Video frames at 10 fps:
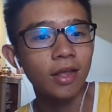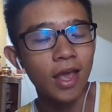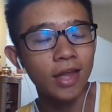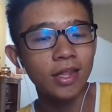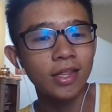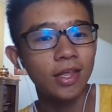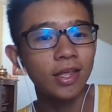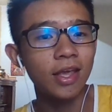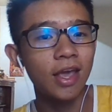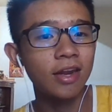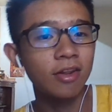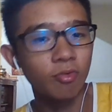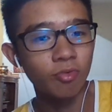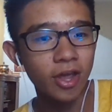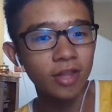and then the
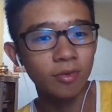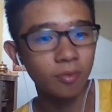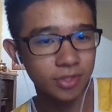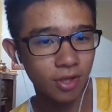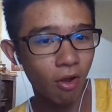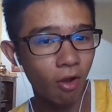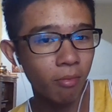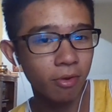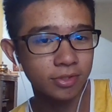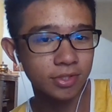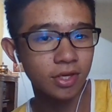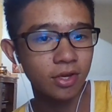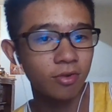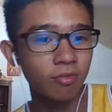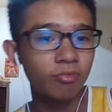red was almost
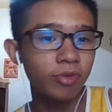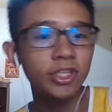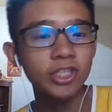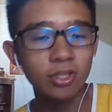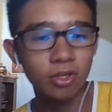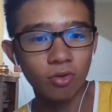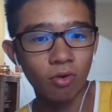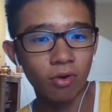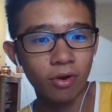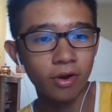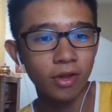reaching the door.